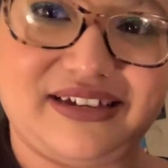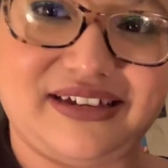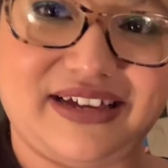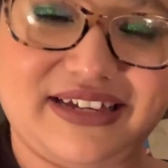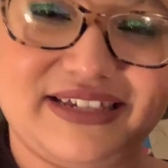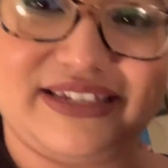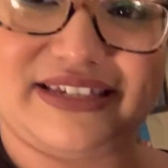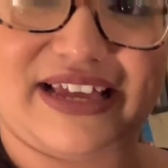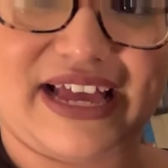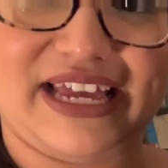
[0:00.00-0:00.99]
Guys,
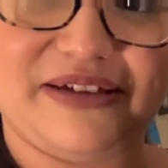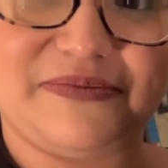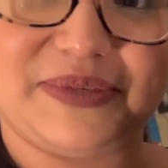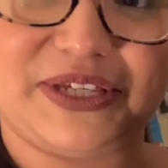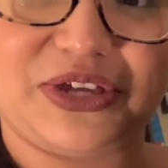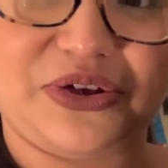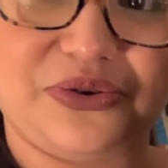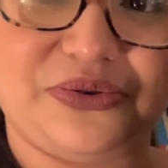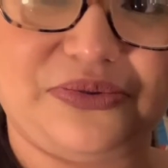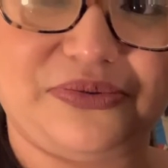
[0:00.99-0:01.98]
I am
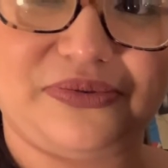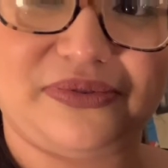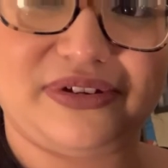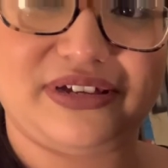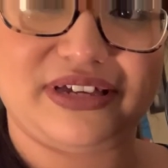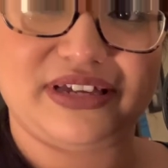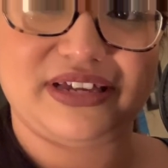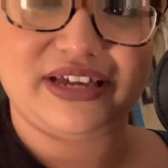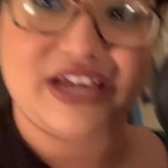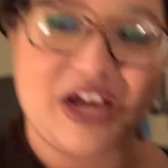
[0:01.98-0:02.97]
so...
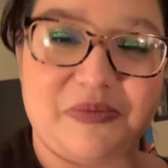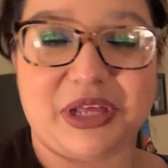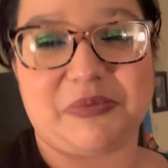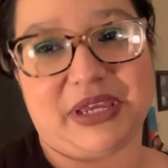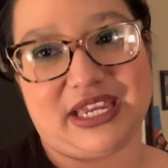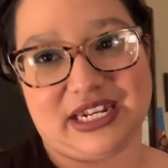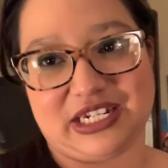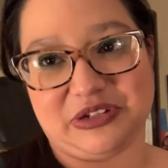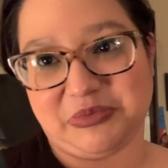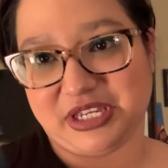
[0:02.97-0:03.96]
I'm like beginning
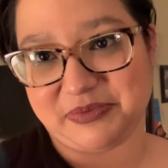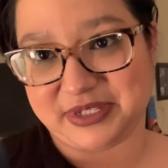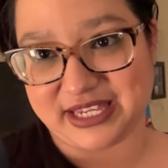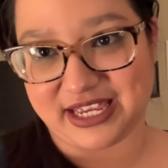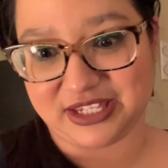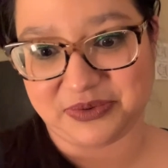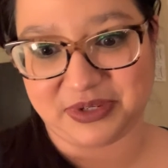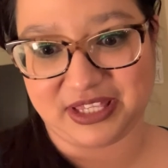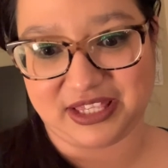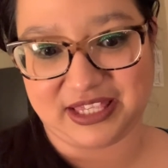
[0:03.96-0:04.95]
to be obsessed
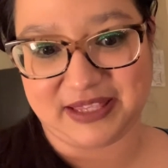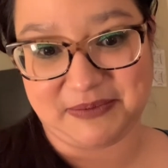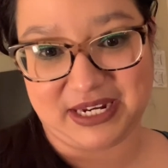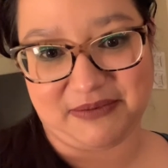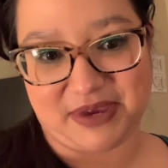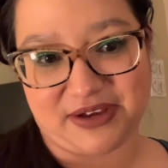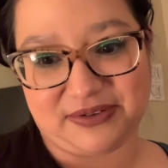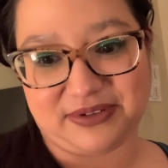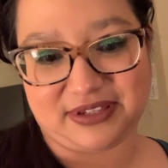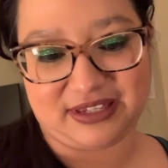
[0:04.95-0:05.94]
with Minnie
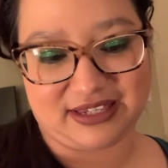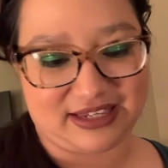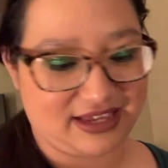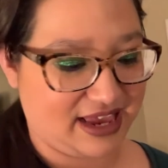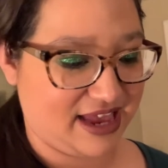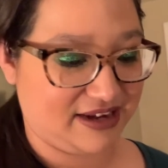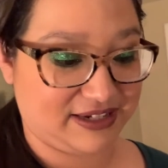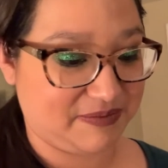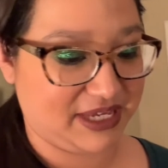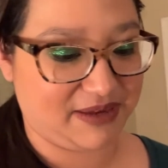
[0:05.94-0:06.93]
Mouse and
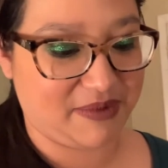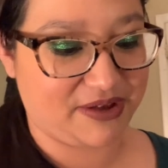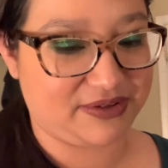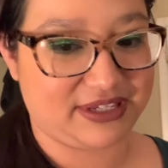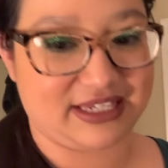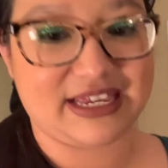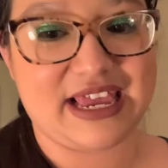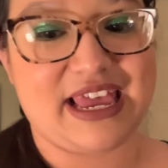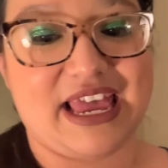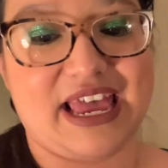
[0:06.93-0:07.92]
Mickey Mouse.
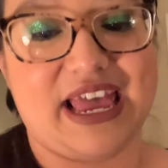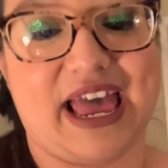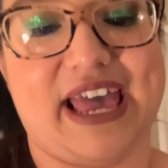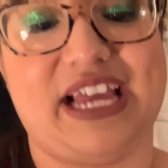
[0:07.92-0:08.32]
I